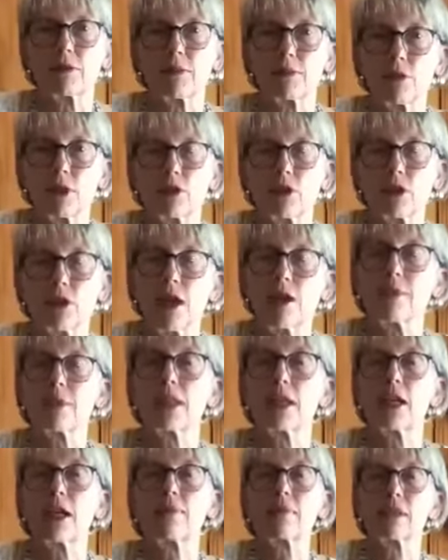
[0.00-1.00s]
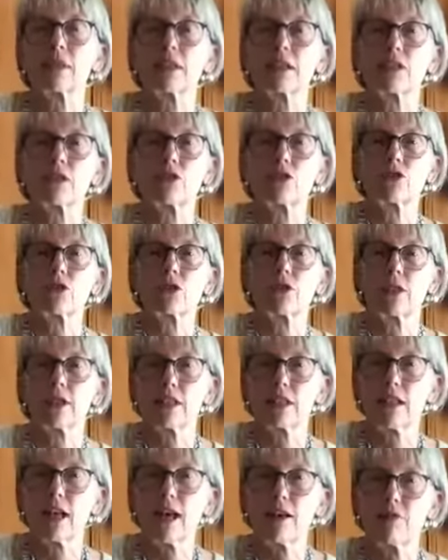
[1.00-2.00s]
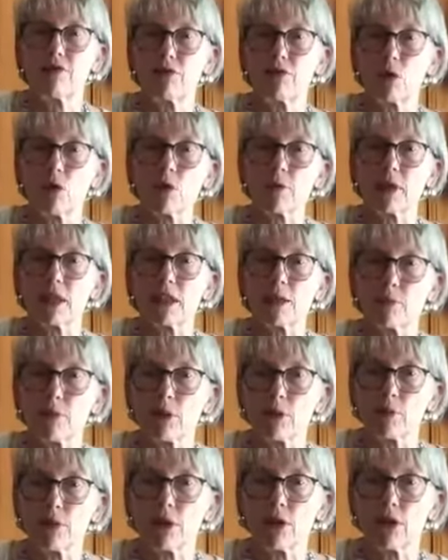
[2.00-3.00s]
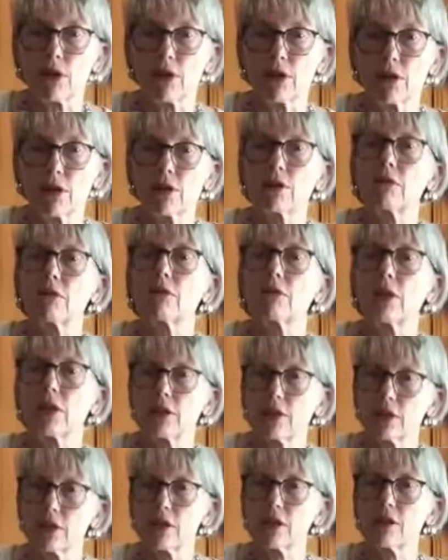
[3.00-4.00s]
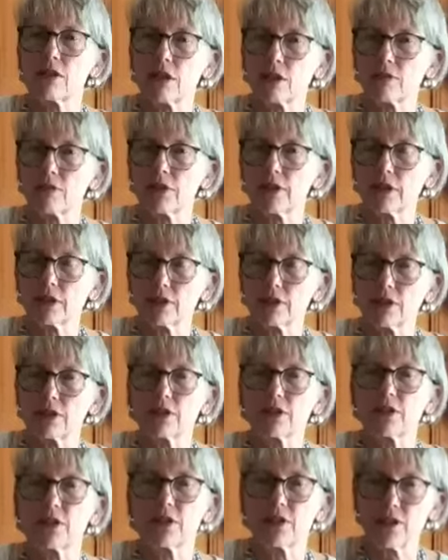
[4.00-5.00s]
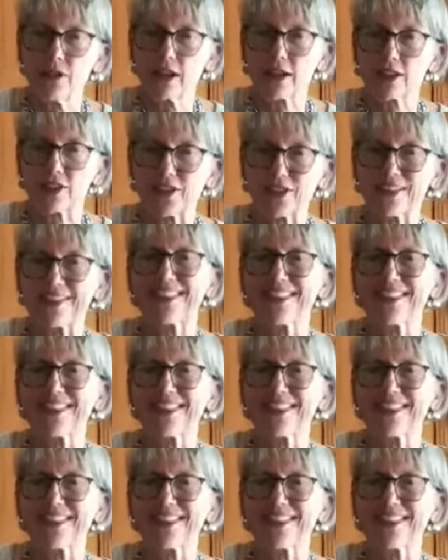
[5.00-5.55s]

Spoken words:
most common time signature is to have 4 beats per bar. Well, this is different because it's 6.